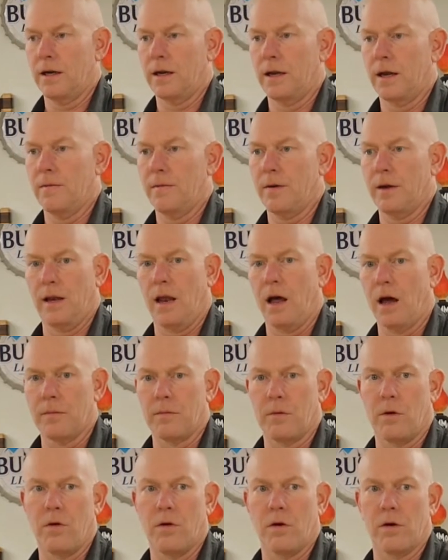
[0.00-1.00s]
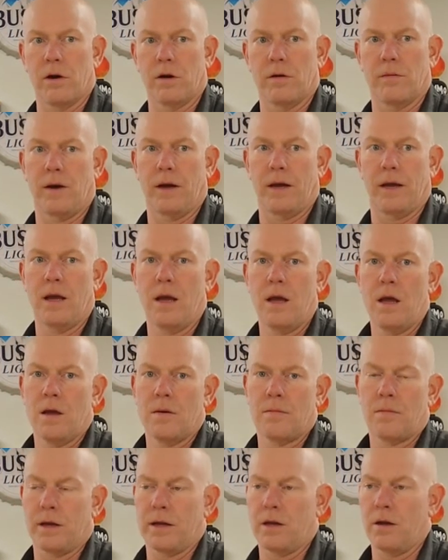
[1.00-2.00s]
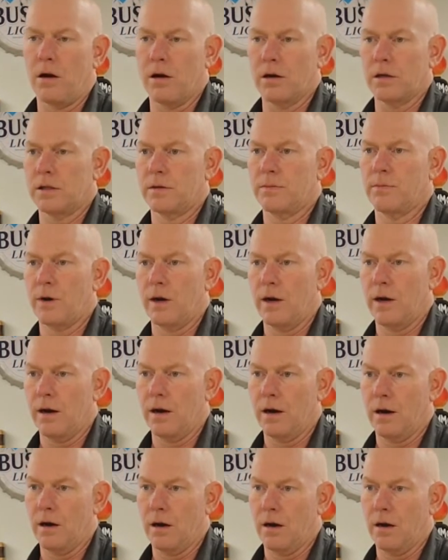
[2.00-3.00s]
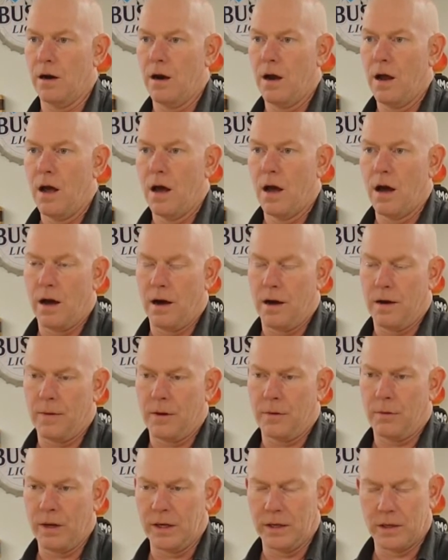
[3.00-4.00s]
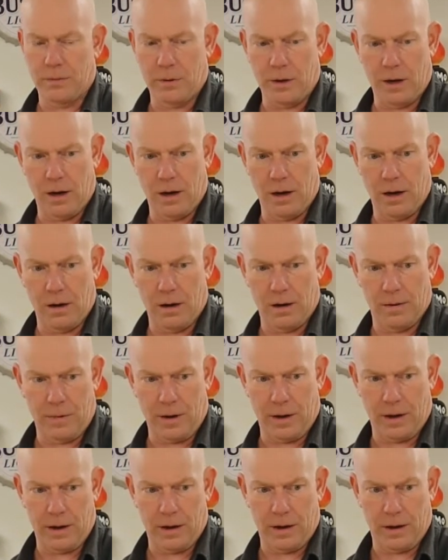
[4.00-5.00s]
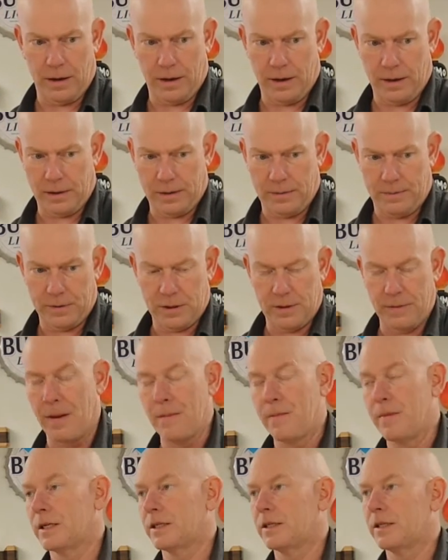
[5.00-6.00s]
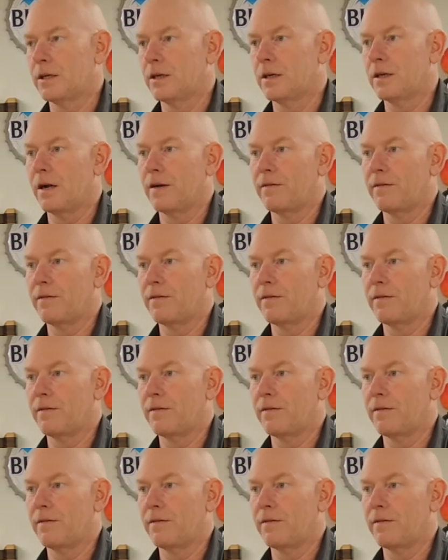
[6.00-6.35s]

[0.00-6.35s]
I got my lawnmower and my, my yard sprayer, uh, my weed sprayer, my cement mixer.